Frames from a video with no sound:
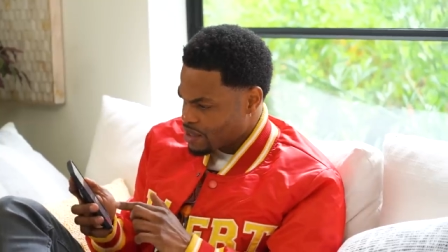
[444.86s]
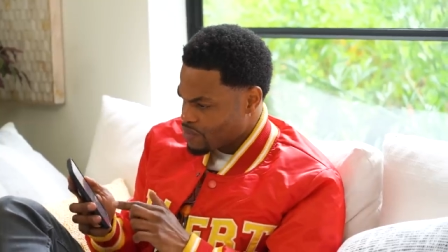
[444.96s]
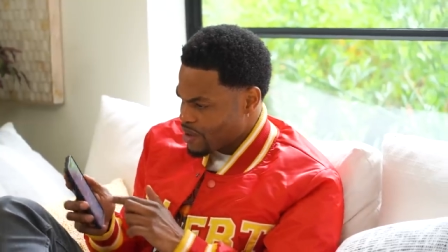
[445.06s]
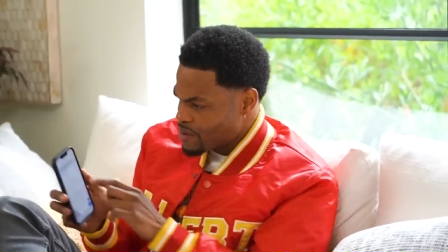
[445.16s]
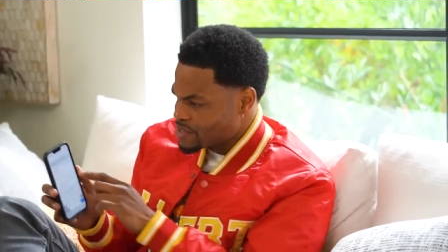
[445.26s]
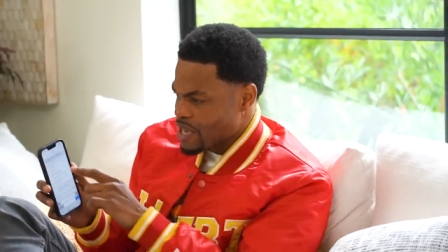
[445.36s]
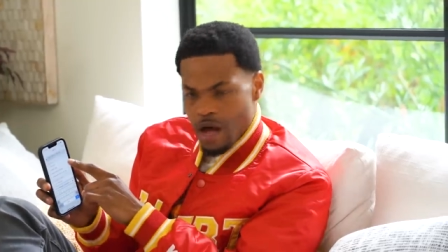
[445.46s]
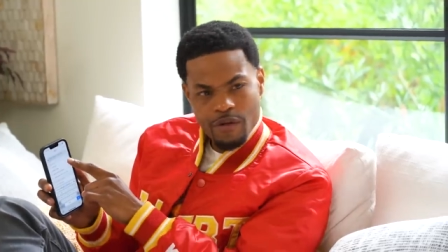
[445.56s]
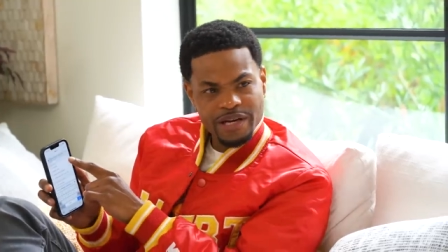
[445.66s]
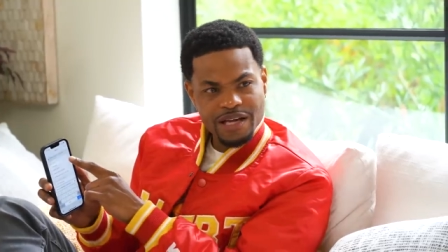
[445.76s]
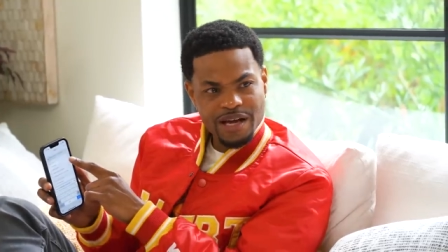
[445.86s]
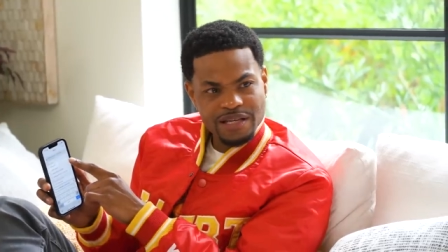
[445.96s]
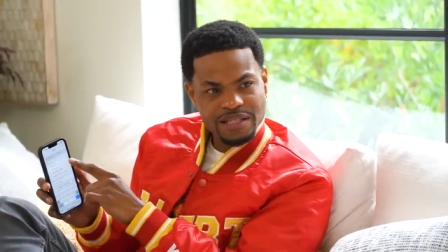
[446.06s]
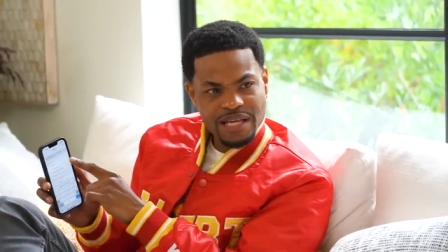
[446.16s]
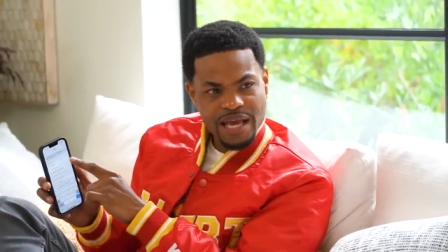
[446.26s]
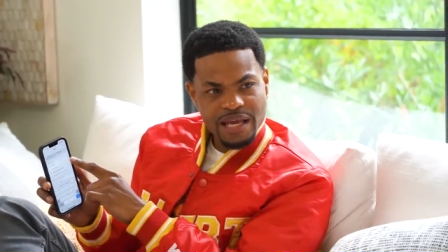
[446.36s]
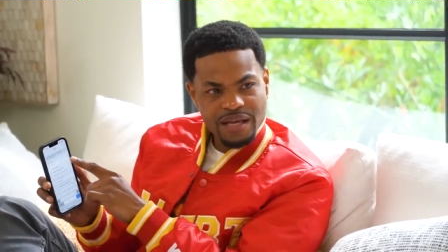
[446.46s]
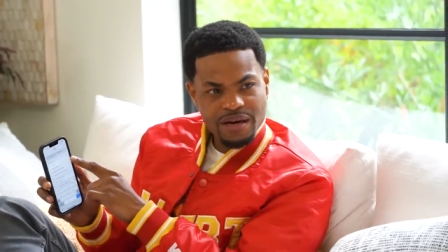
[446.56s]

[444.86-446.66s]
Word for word: You're why gonna... was I already on this site?